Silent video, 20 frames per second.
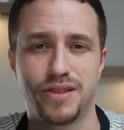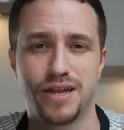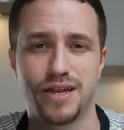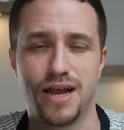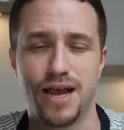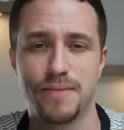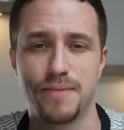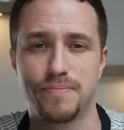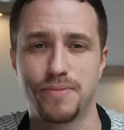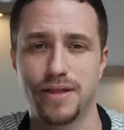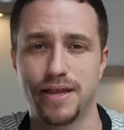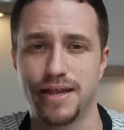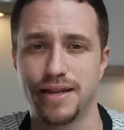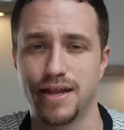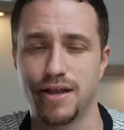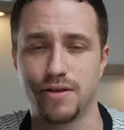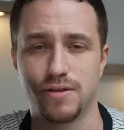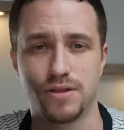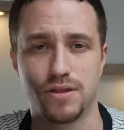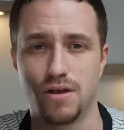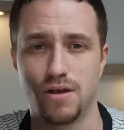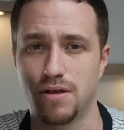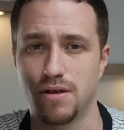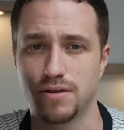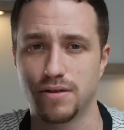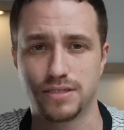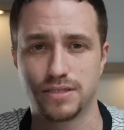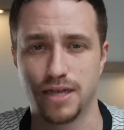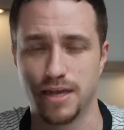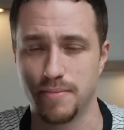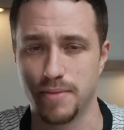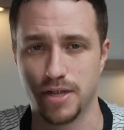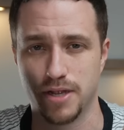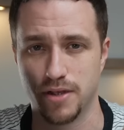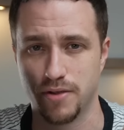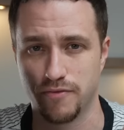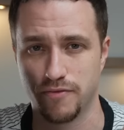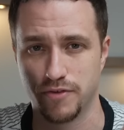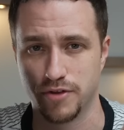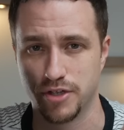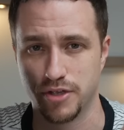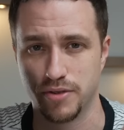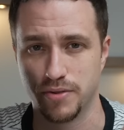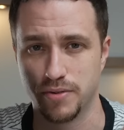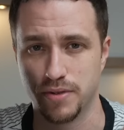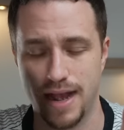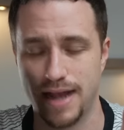that I planned out a long time ago for you.